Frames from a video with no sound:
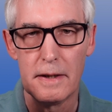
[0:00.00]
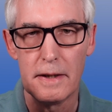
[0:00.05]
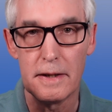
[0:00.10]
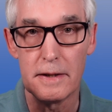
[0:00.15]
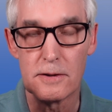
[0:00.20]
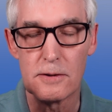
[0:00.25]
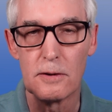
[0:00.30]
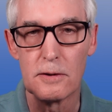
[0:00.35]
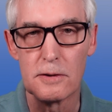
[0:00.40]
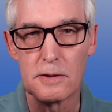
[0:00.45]

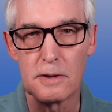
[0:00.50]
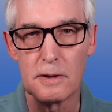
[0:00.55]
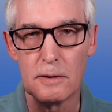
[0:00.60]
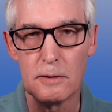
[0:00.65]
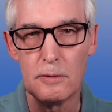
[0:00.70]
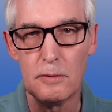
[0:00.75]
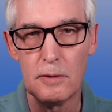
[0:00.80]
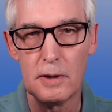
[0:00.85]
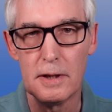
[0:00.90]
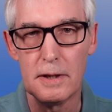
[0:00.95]
it's
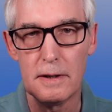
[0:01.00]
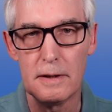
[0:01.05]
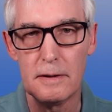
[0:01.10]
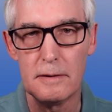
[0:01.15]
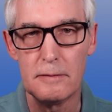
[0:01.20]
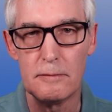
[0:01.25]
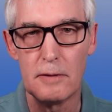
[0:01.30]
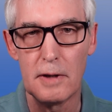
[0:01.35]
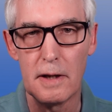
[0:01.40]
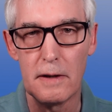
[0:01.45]

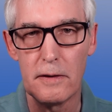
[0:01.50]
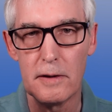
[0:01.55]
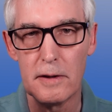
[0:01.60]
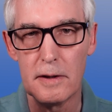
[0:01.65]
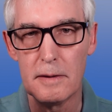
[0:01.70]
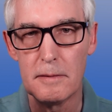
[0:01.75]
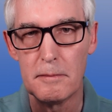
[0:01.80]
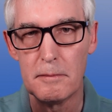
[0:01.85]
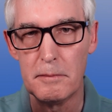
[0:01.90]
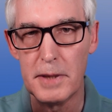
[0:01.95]
also
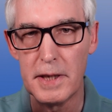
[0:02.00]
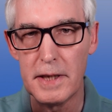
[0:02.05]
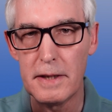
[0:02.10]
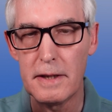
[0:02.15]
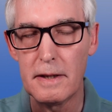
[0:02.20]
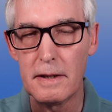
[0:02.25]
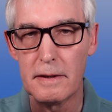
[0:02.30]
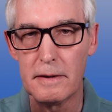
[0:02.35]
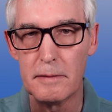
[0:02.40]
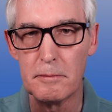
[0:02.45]
rather
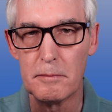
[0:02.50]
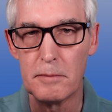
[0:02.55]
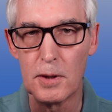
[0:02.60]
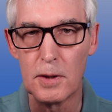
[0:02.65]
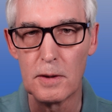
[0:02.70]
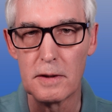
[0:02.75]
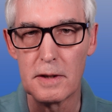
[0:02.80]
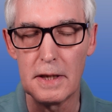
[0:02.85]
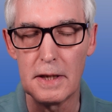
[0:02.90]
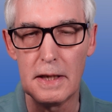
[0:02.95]
big and
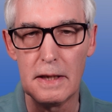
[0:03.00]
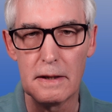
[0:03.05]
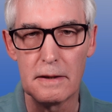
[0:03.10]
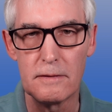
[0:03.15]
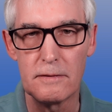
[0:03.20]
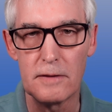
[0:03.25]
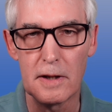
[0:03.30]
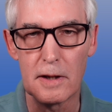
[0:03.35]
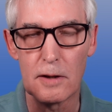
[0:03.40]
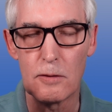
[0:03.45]
bulky and
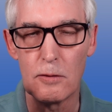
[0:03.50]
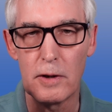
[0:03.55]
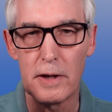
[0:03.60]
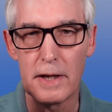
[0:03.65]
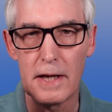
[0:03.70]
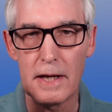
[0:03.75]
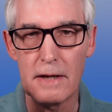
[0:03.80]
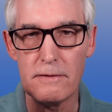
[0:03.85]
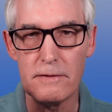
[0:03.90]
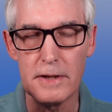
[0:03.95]
in fact quite
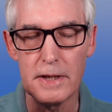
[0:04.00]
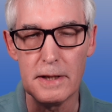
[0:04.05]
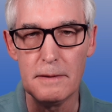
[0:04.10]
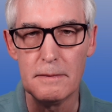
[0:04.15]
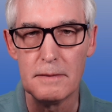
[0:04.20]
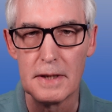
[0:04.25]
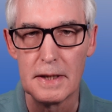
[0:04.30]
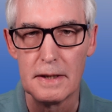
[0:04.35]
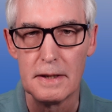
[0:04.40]
heavy.